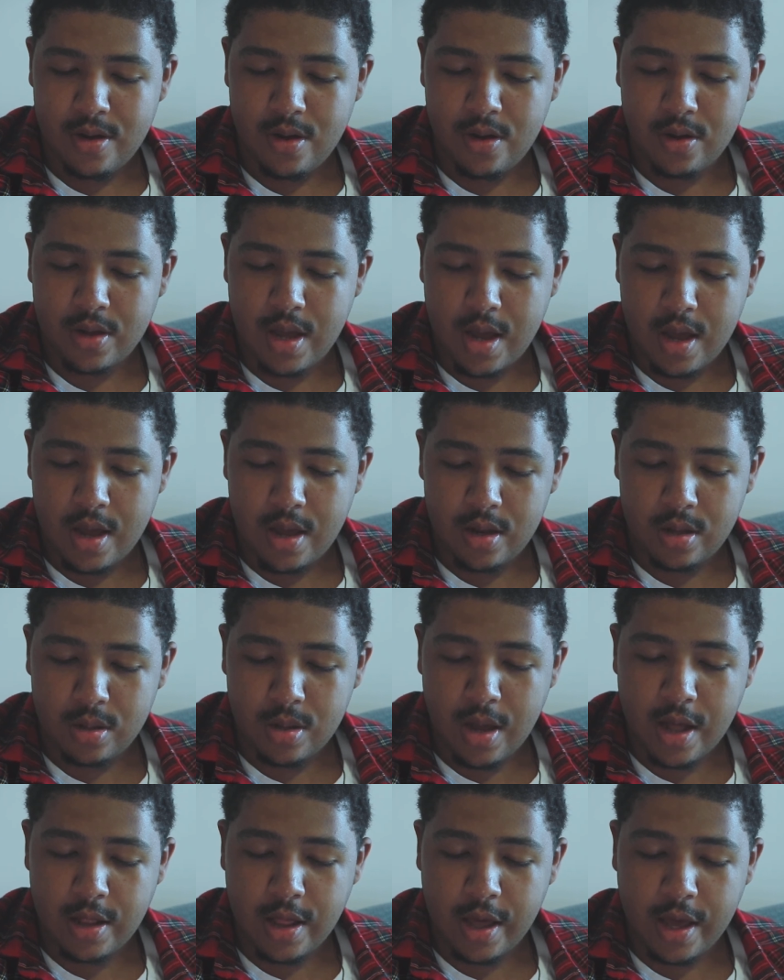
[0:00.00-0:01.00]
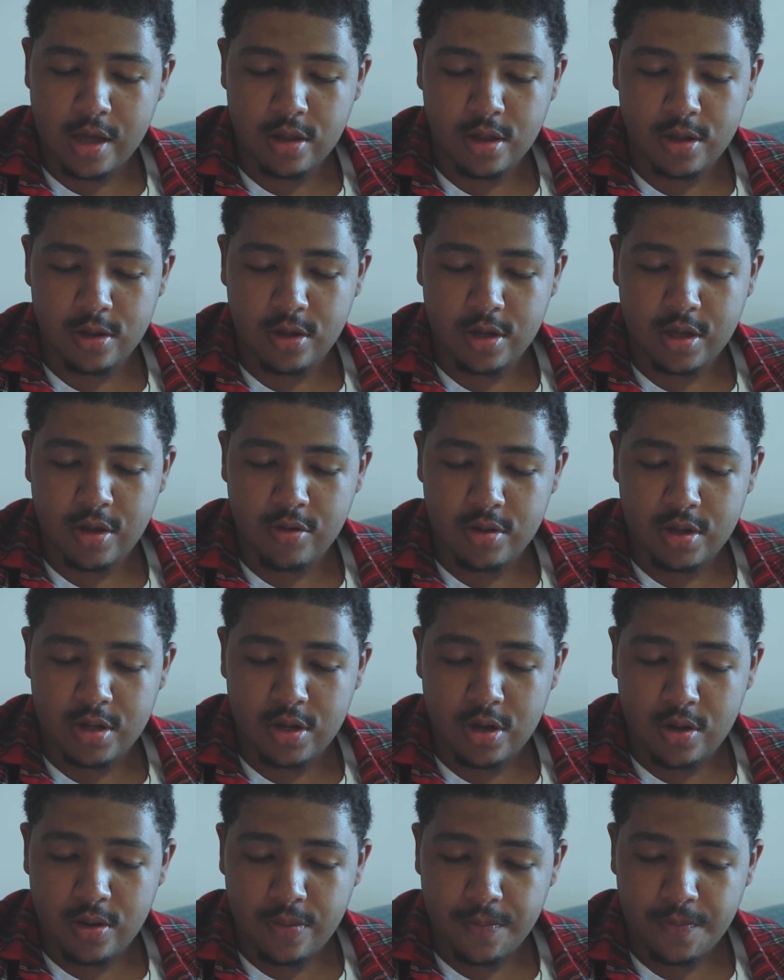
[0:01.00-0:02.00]
Okay, I like how that looks, I really
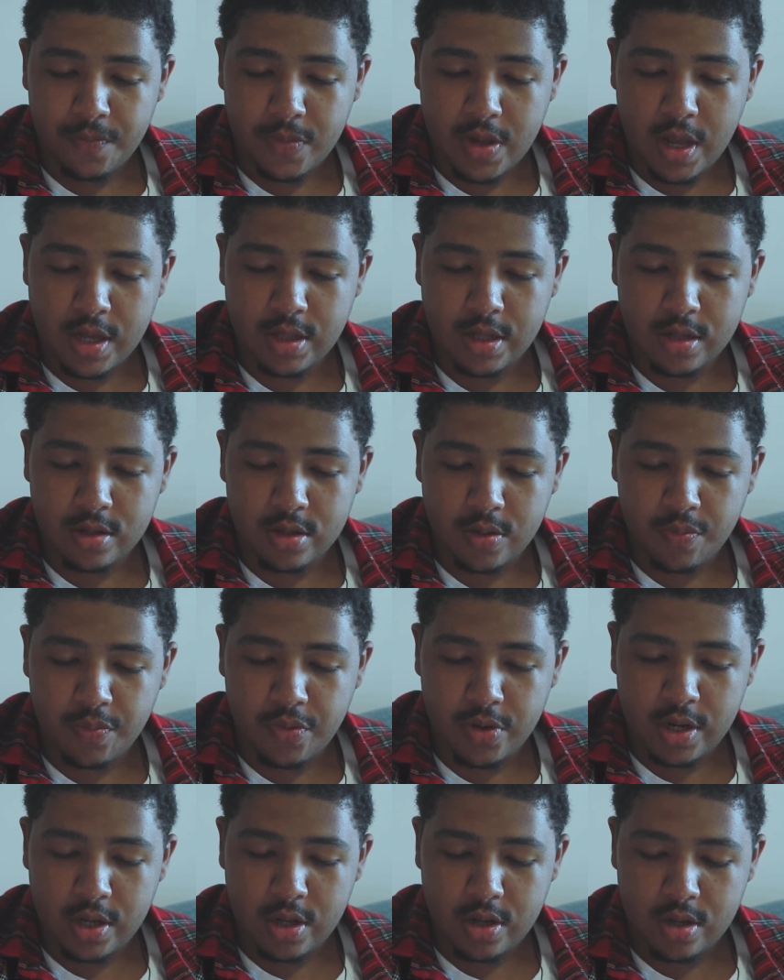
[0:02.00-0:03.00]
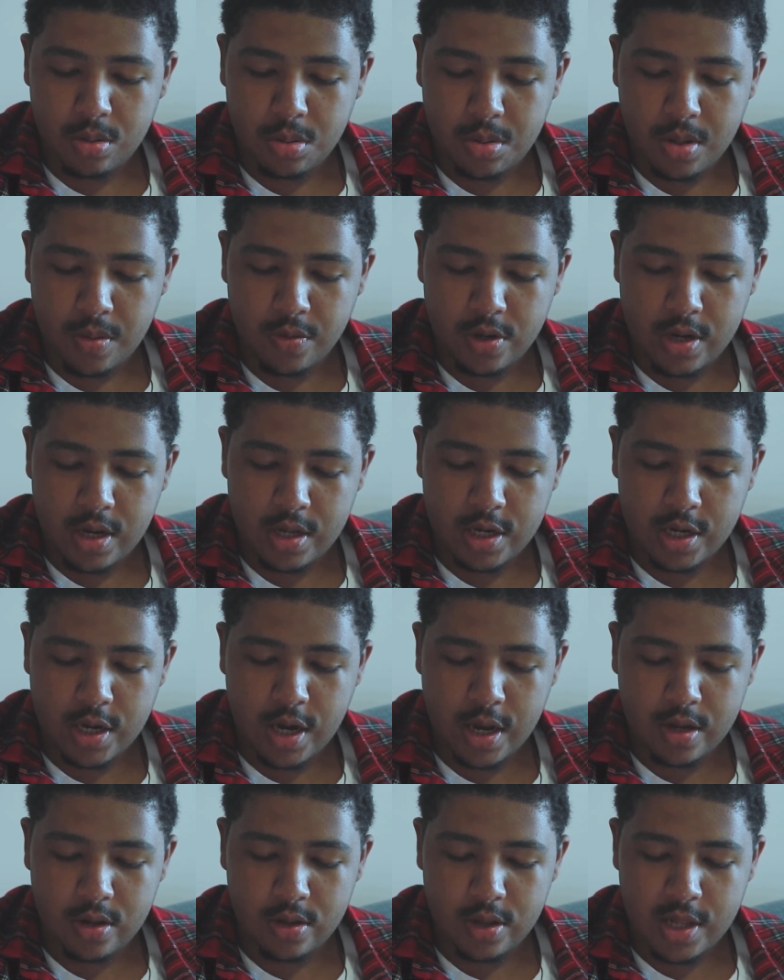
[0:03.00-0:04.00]
do. I think that looks pretty good, so I'm gonna hit the
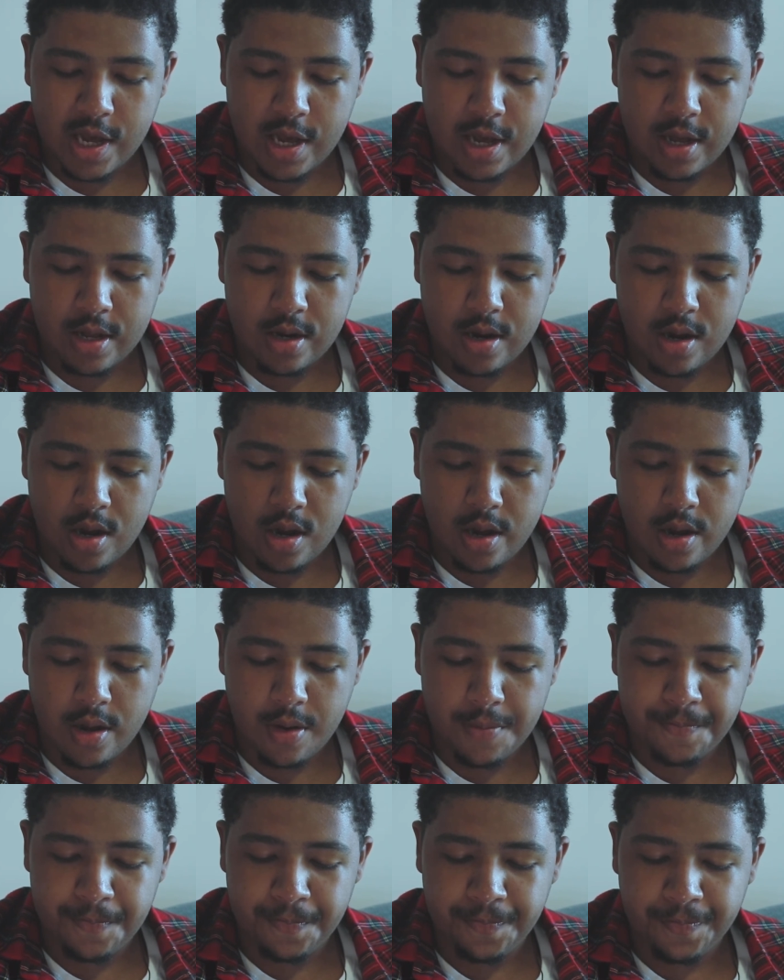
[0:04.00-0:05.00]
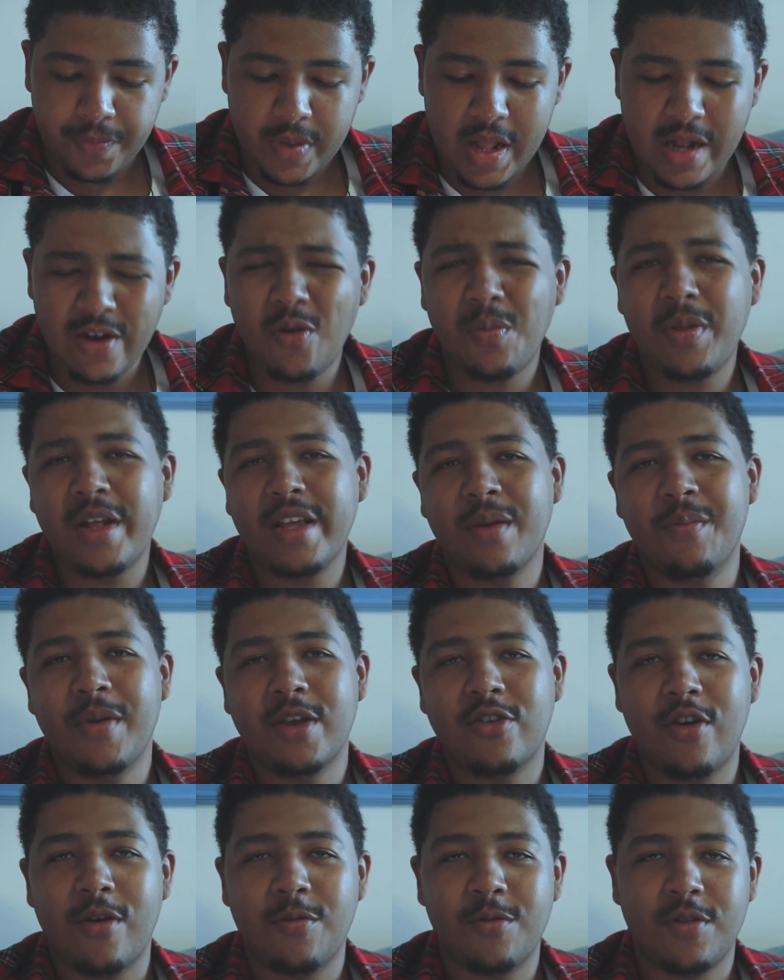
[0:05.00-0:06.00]
tick on that. And normally I just
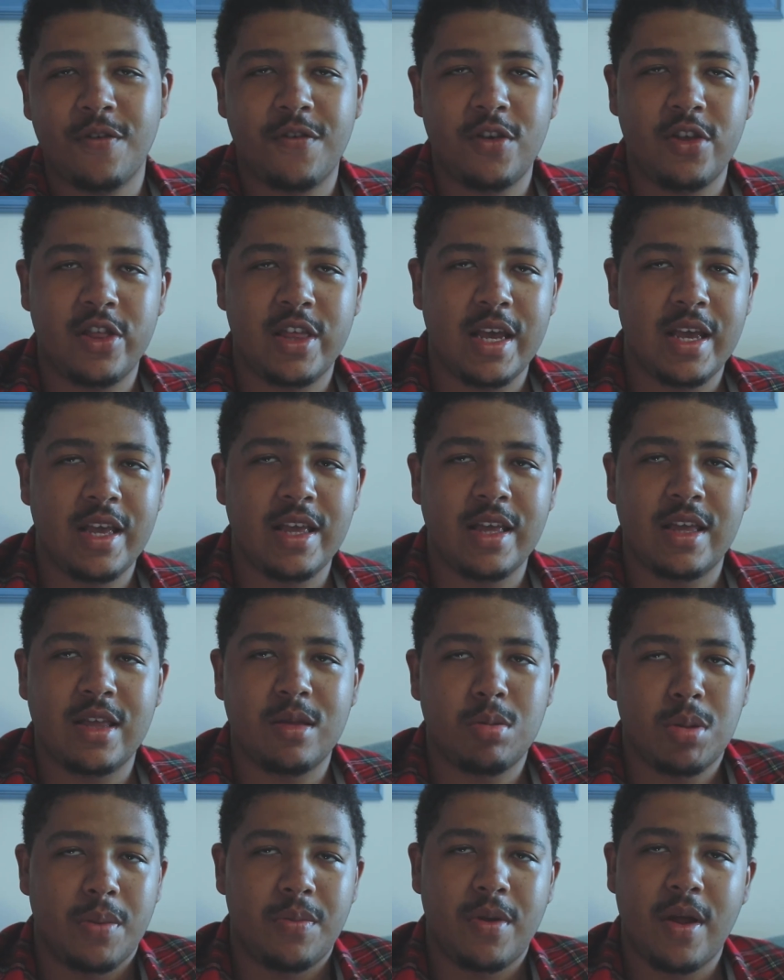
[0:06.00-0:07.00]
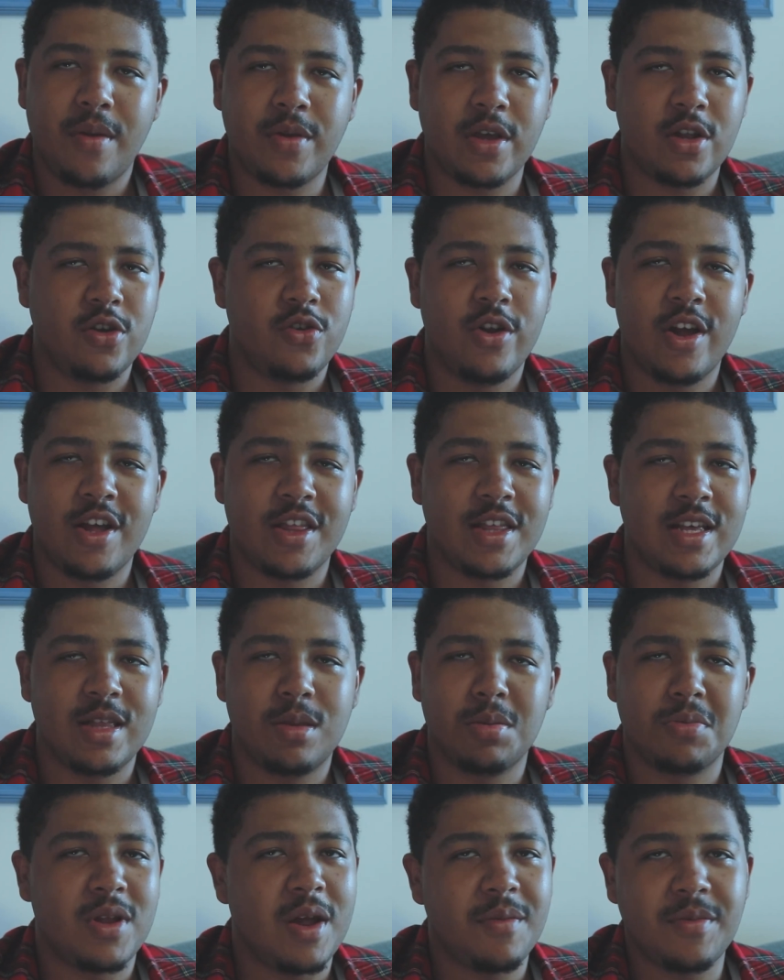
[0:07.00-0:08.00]
mess around with a few things. Sometimes I do nothing.
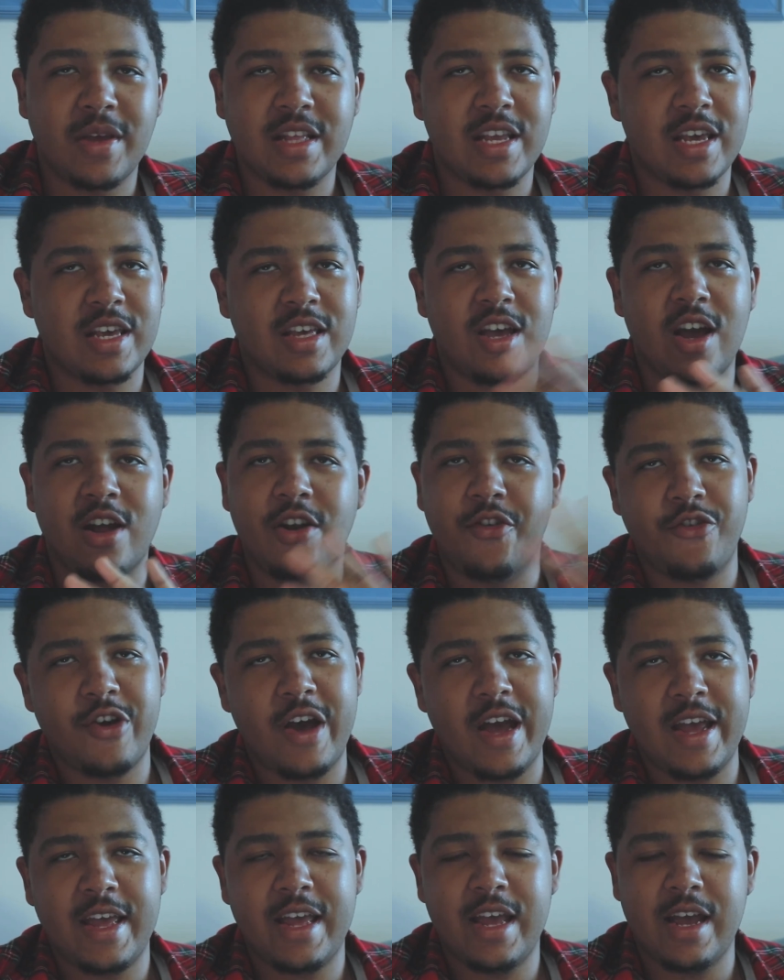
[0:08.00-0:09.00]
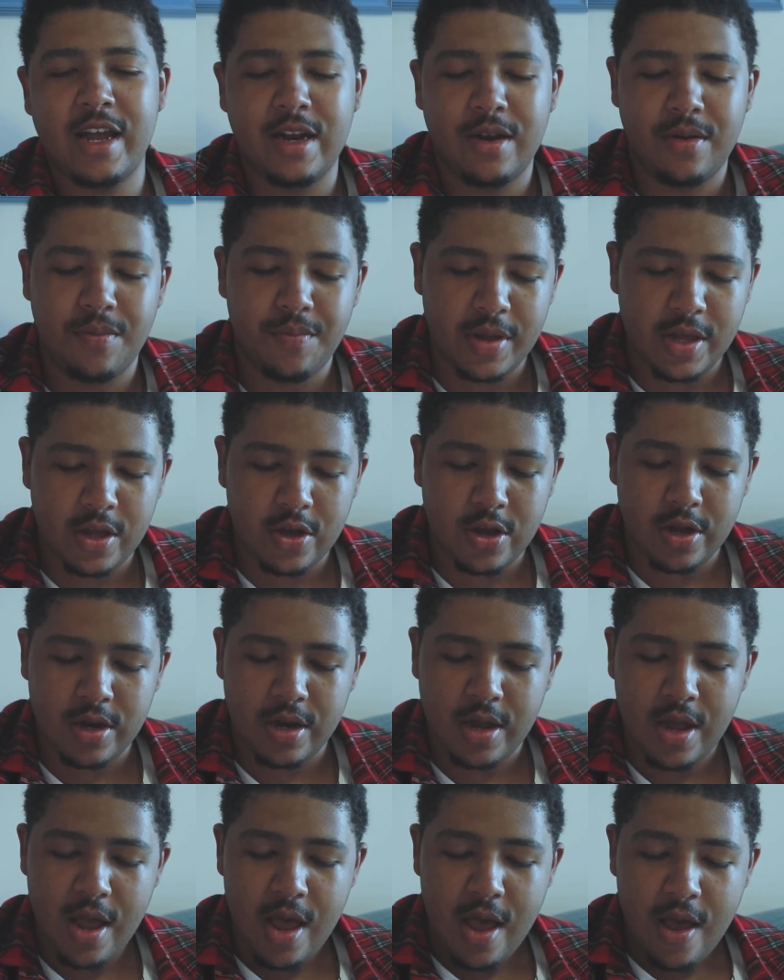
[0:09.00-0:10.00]
Sometimes I just cut it right here, and it'd be good.